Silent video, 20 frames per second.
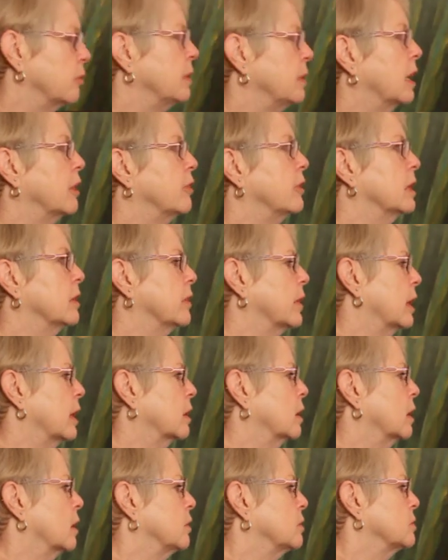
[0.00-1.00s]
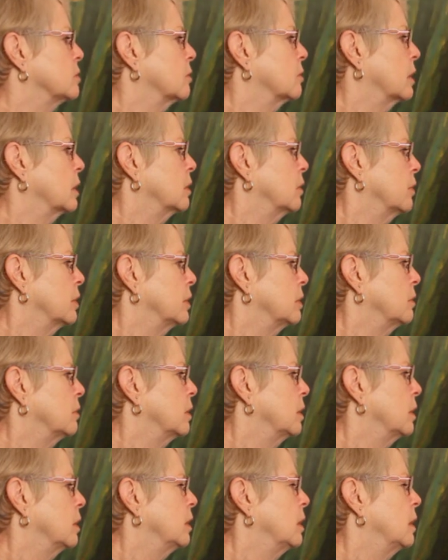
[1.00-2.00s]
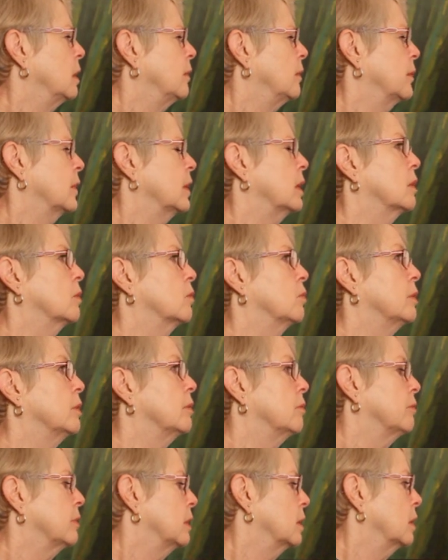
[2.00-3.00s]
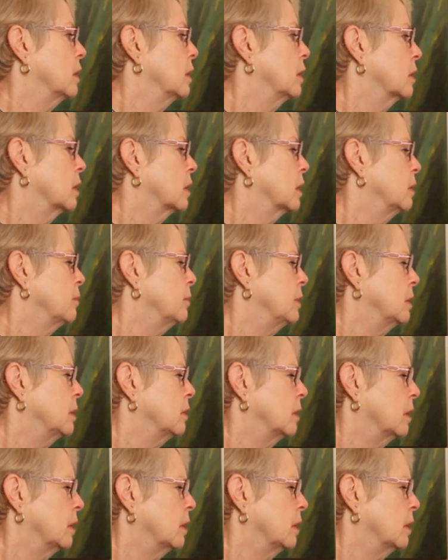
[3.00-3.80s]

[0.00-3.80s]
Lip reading: me, I think, that color. So I'm going to get rid of it and come in